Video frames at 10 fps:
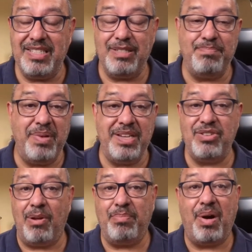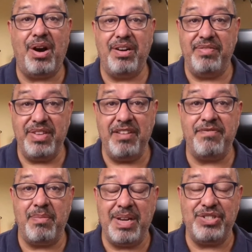it's it's all part of the
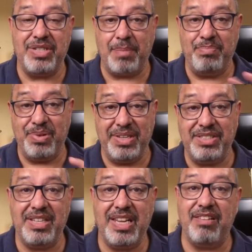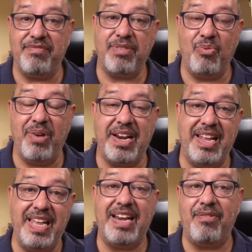information I'm putting together for
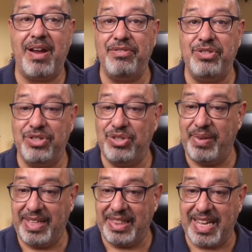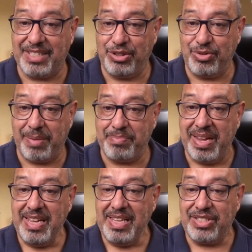when I get around to doing that trip,